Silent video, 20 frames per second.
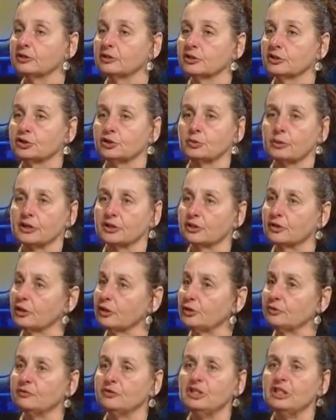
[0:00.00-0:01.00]
a situation
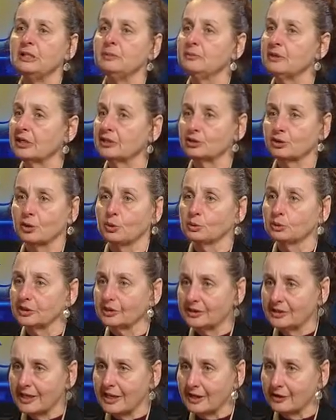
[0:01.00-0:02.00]
that you've deemed as
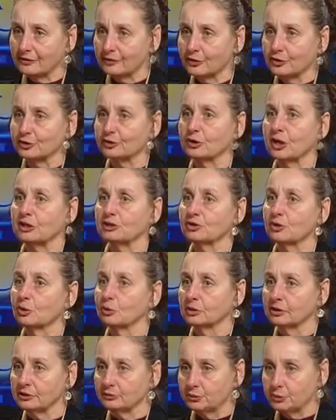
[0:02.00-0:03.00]
totally safe, as
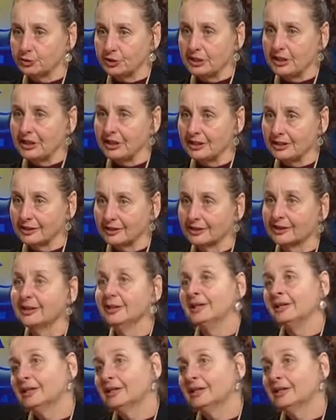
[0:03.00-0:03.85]
totally routine,